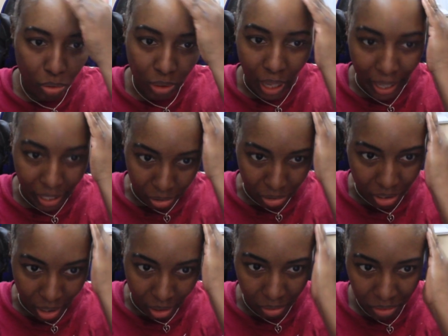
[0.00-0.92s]
lie to
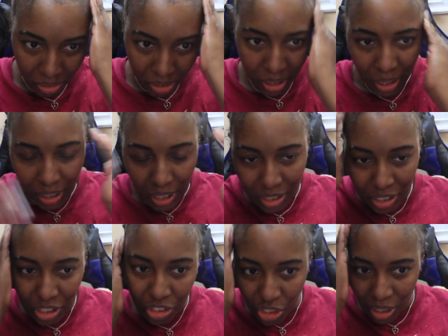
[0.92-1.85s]
yourself. This
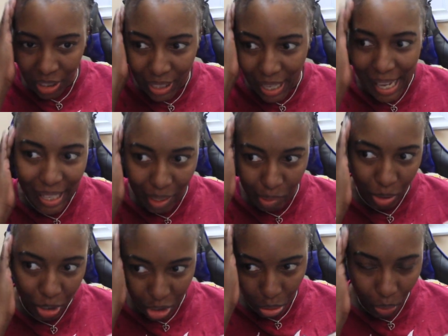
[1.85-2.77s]
is just an
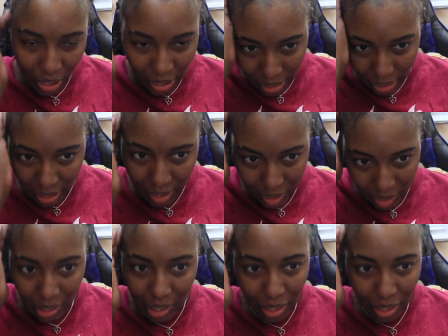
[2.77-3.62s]
in-between.